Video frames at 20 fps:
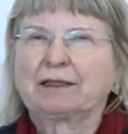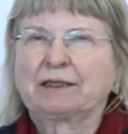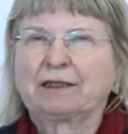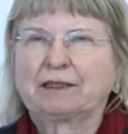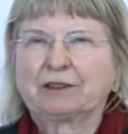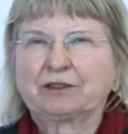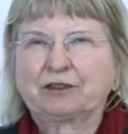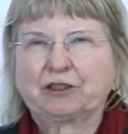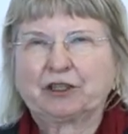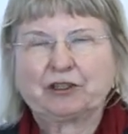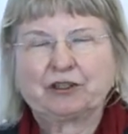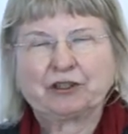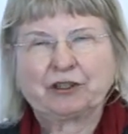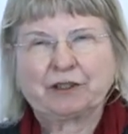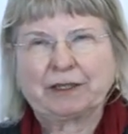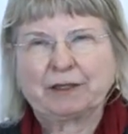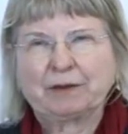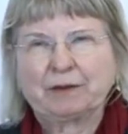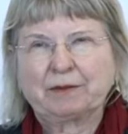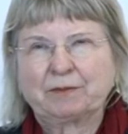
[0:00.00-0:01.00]

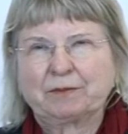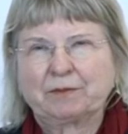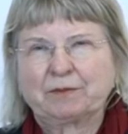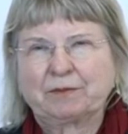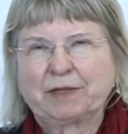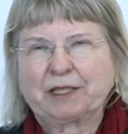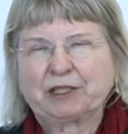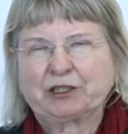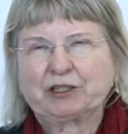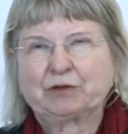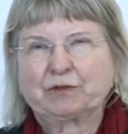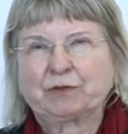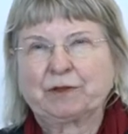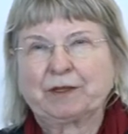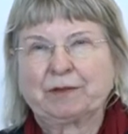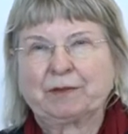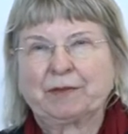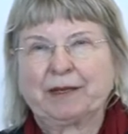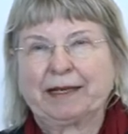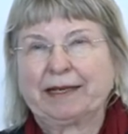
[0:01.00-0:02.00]
surgery, patients
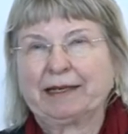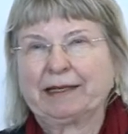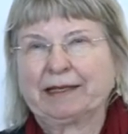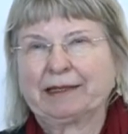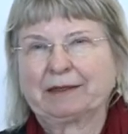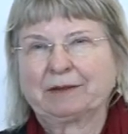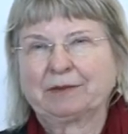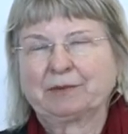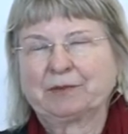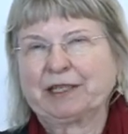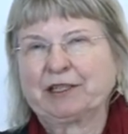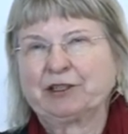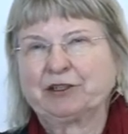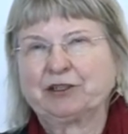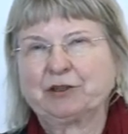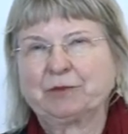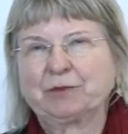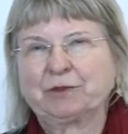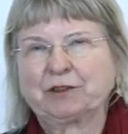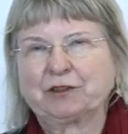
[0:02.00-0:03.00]
with malignant brain
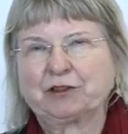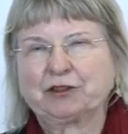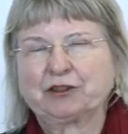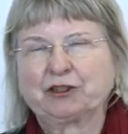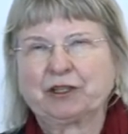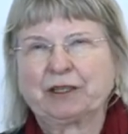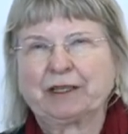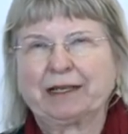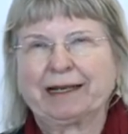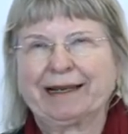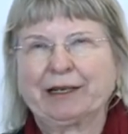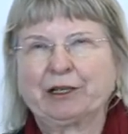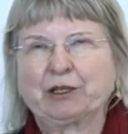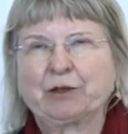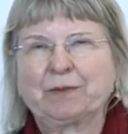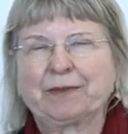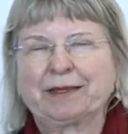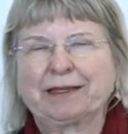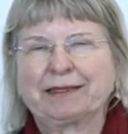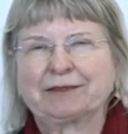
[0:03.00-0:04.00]
tumors, usually
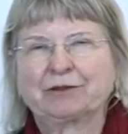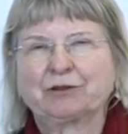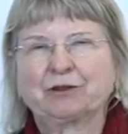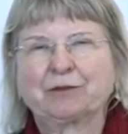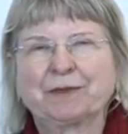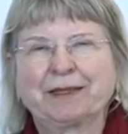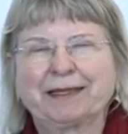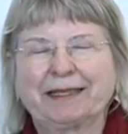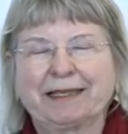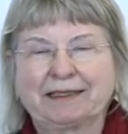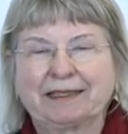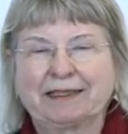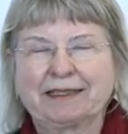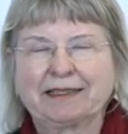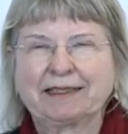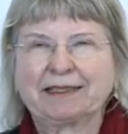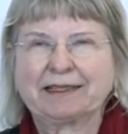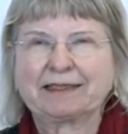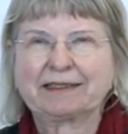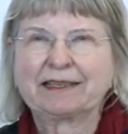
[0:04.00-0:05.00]
gliomas or
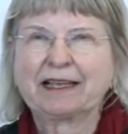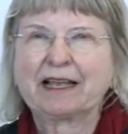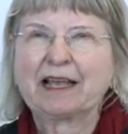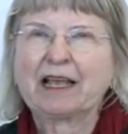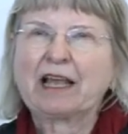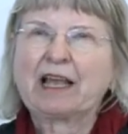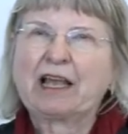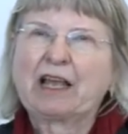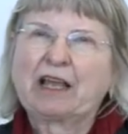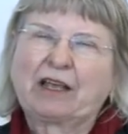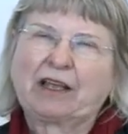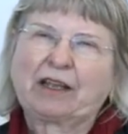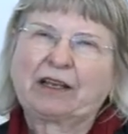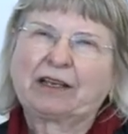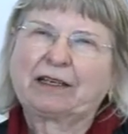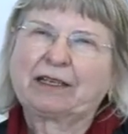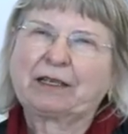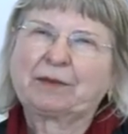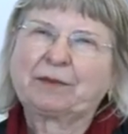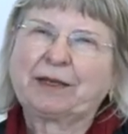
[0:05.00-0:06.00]
metastases,
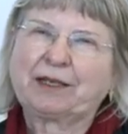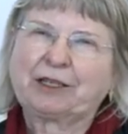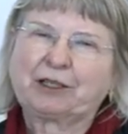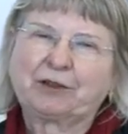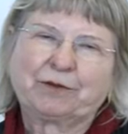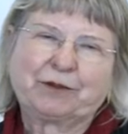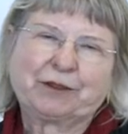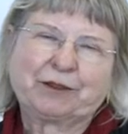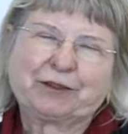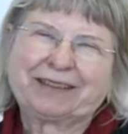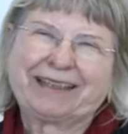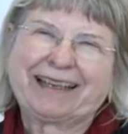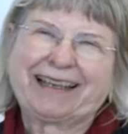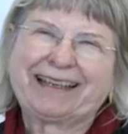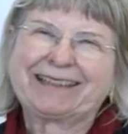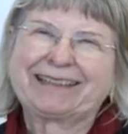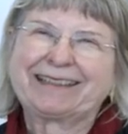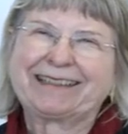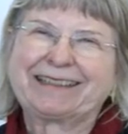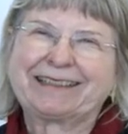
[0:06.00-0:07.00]
and in many of those
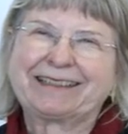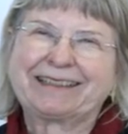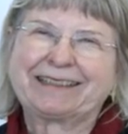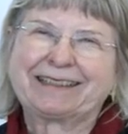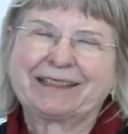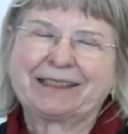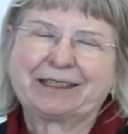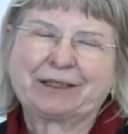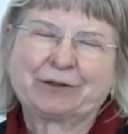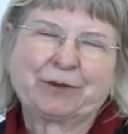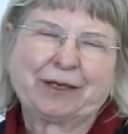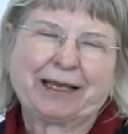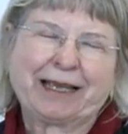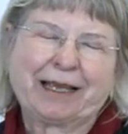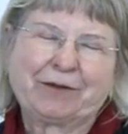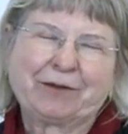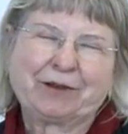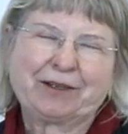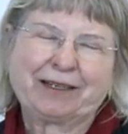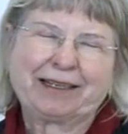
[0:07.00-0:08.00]
cases we
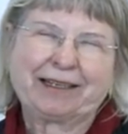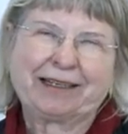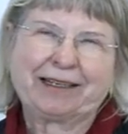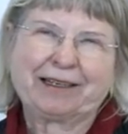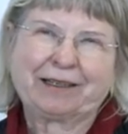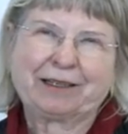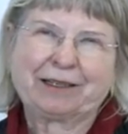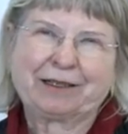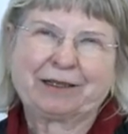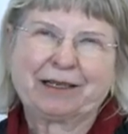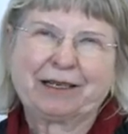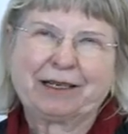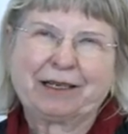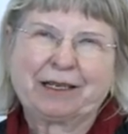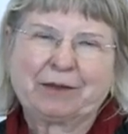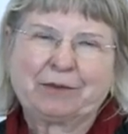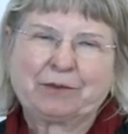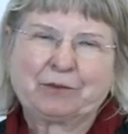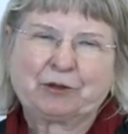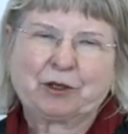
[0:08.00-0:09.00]
have a clinical
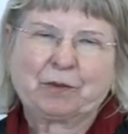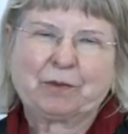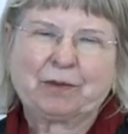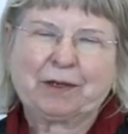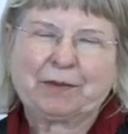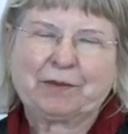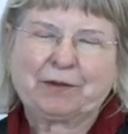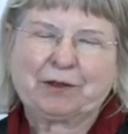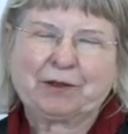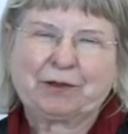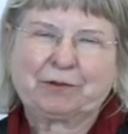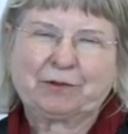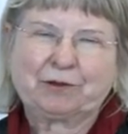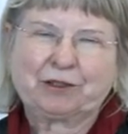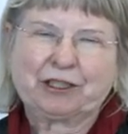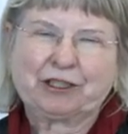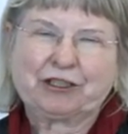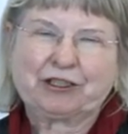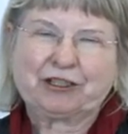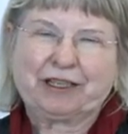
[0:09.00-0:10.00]
problem to
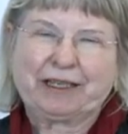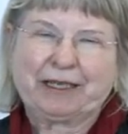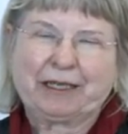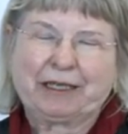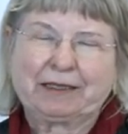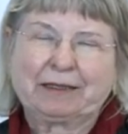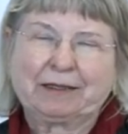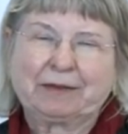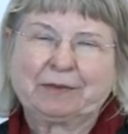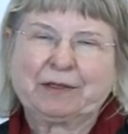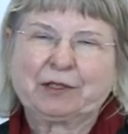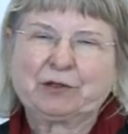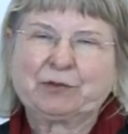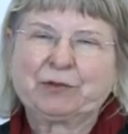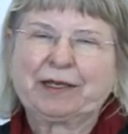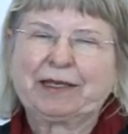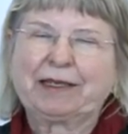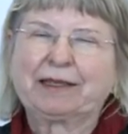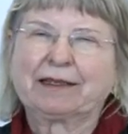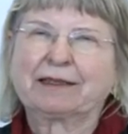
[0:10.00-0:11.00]
differentiate
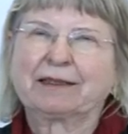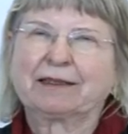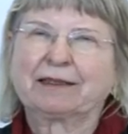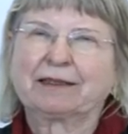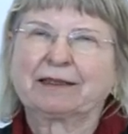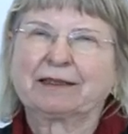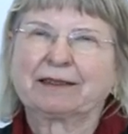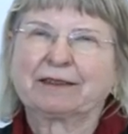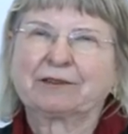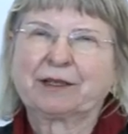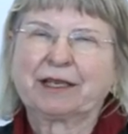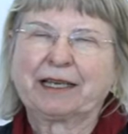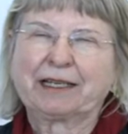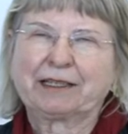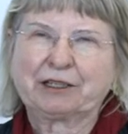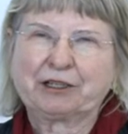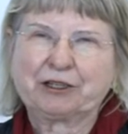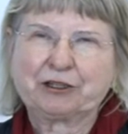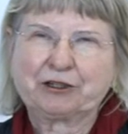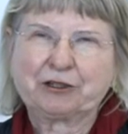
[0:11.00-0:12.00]
between
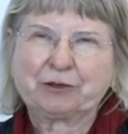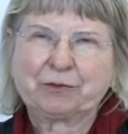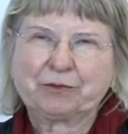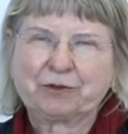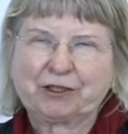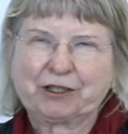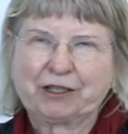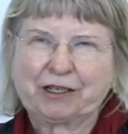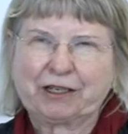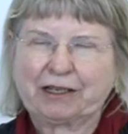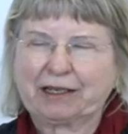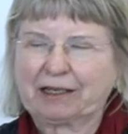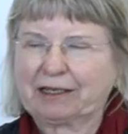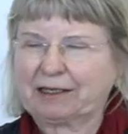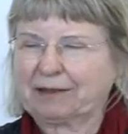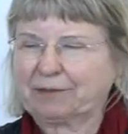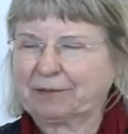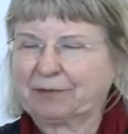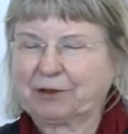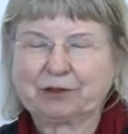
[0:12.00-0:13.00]
recurrent tumor
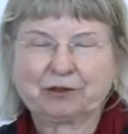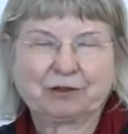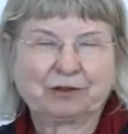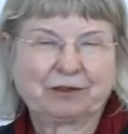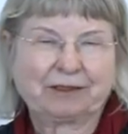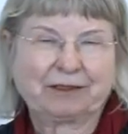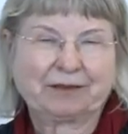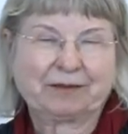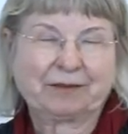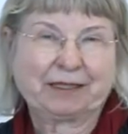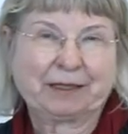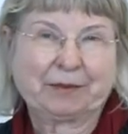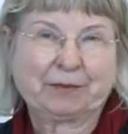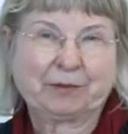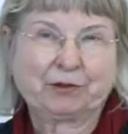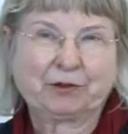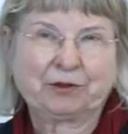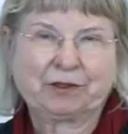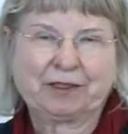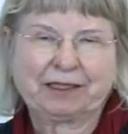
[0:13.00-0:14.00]
and
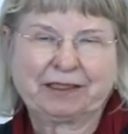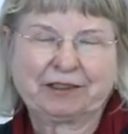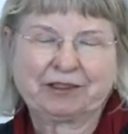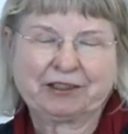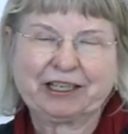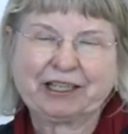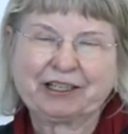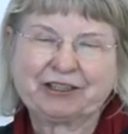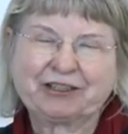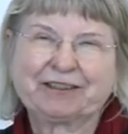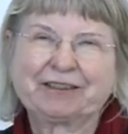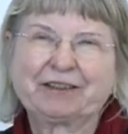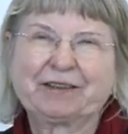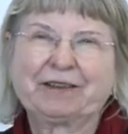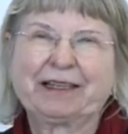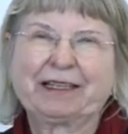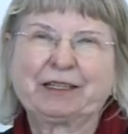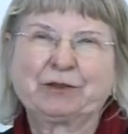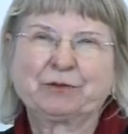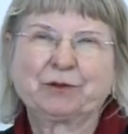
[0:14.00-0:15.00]
post-therapeutic changes, and
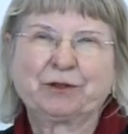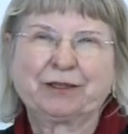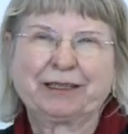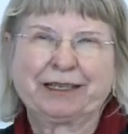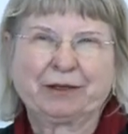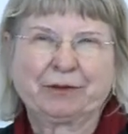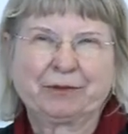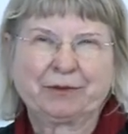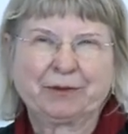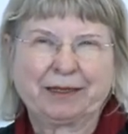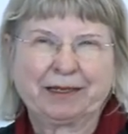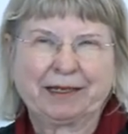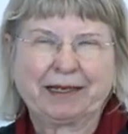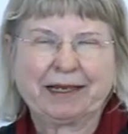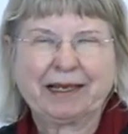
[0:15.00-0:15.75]
that's what I will